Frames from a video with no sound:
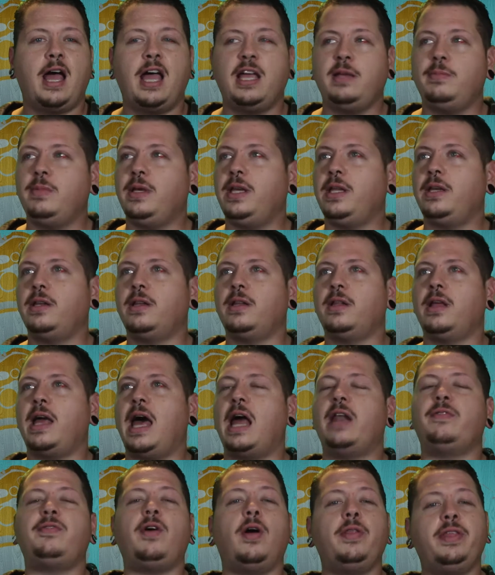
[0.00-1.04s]
I mean,
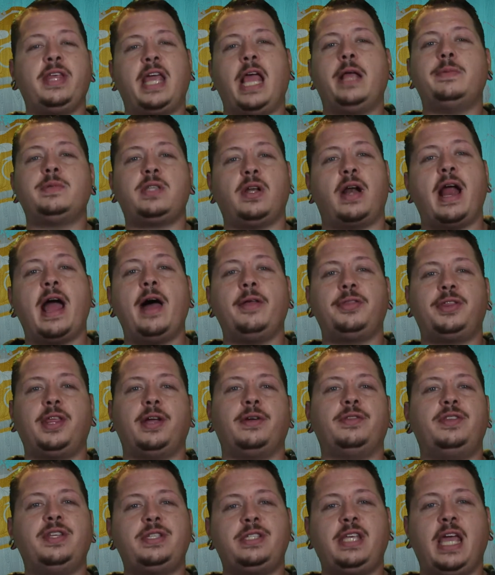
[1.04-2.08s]
out of all the games that are out
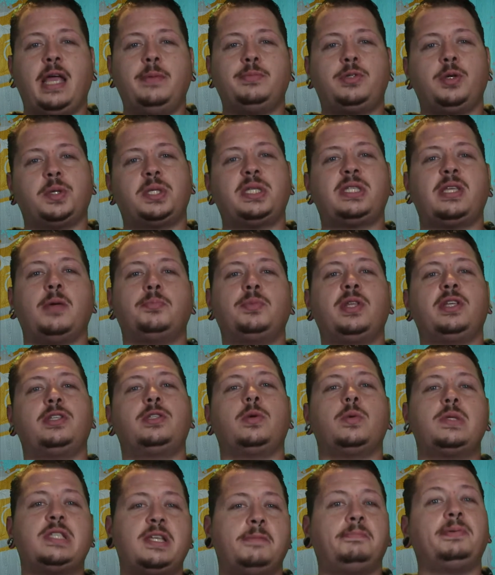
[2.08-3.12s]
there, this game took something
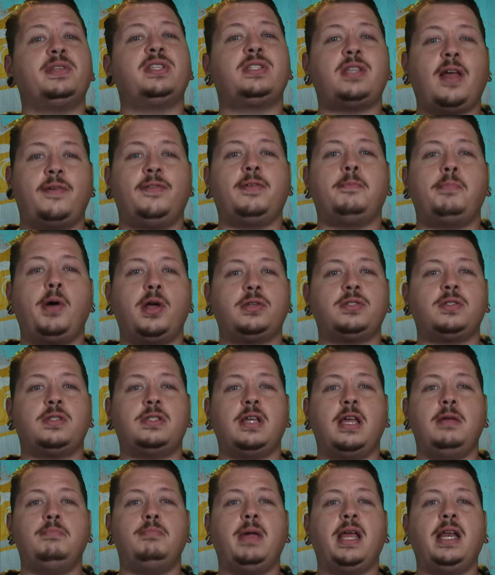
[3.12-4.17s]
so simple as solving puzzles
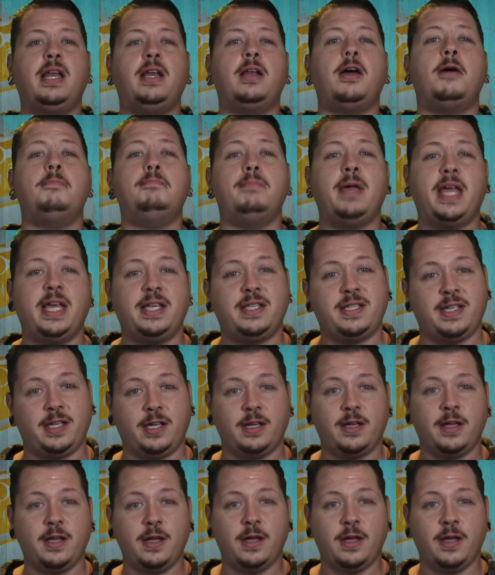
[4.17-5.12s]
and made it amazing.